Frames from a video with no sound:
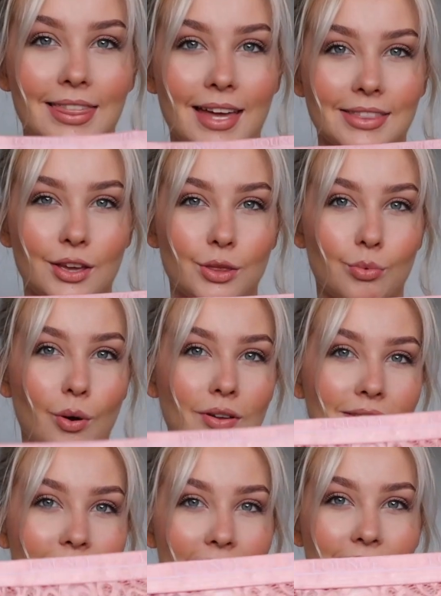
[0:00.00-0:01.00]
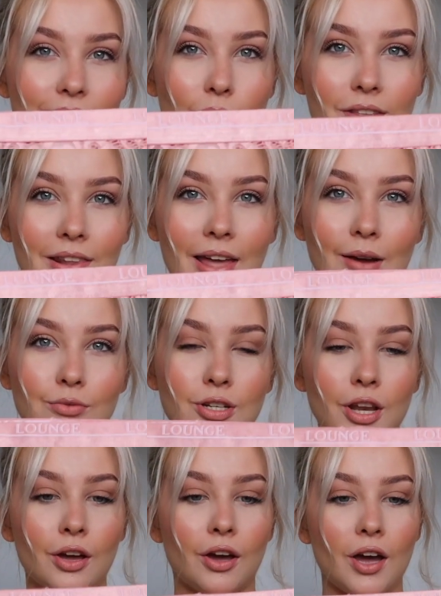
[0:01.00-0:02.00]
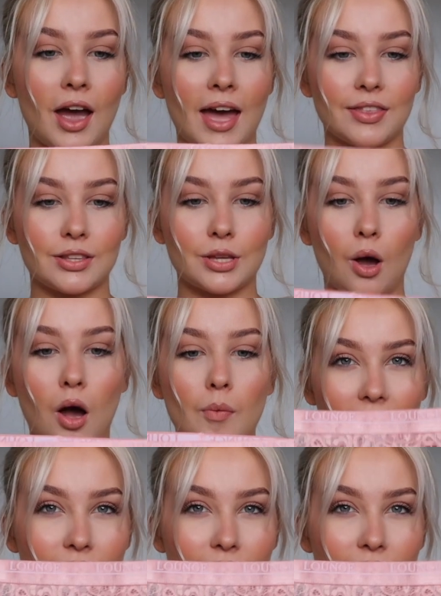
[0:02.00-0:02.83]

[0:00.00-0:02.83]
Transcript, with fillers: Like the other ones, it's got the lounge logo at the top.